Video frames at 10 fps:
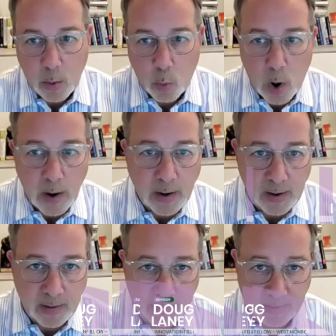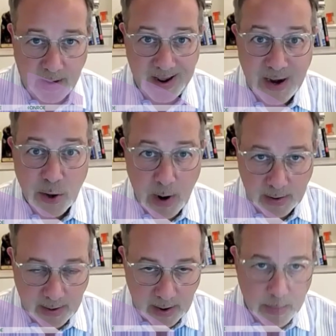One is
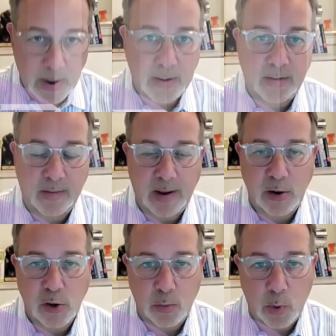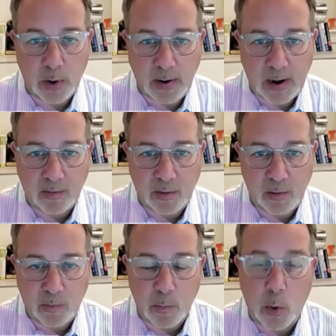indirect data monetization, where data is
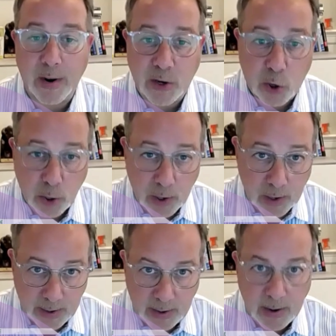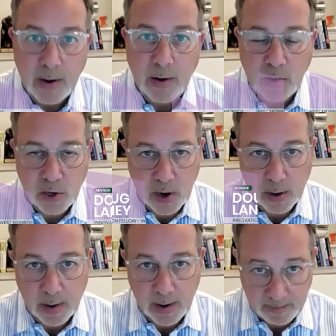used more internally to
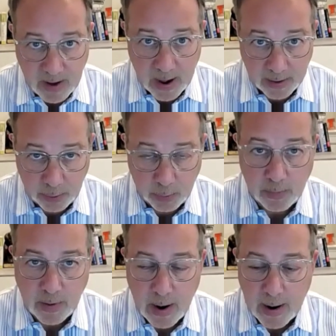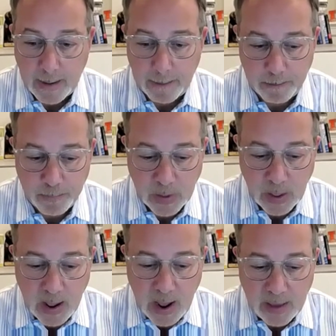generate value.
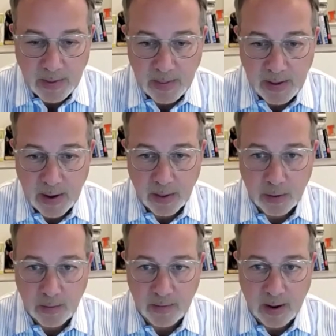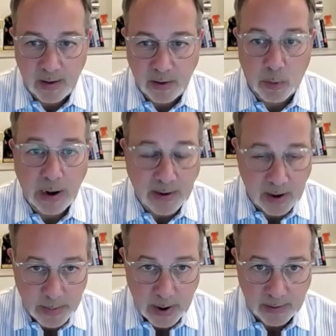And then the other is direct
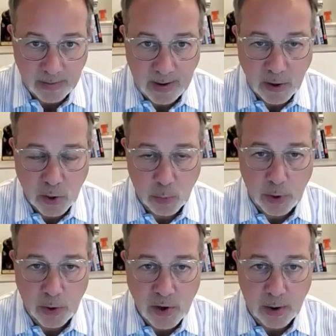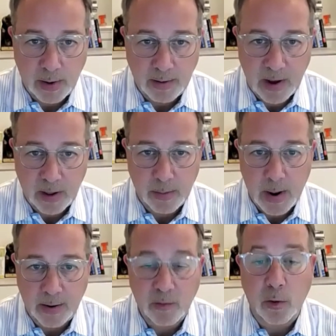data monetization, where you're generating value
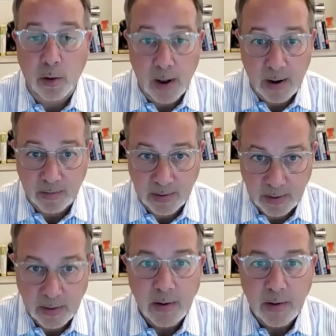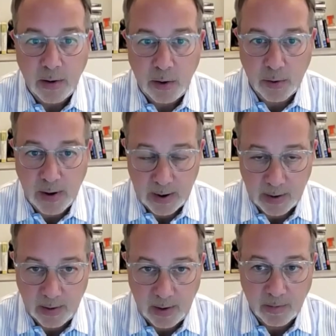by externalizing your data
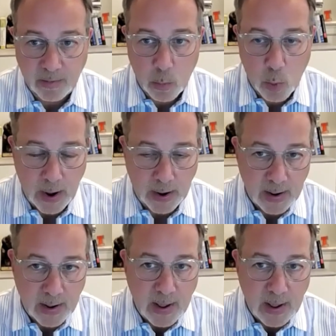in some way.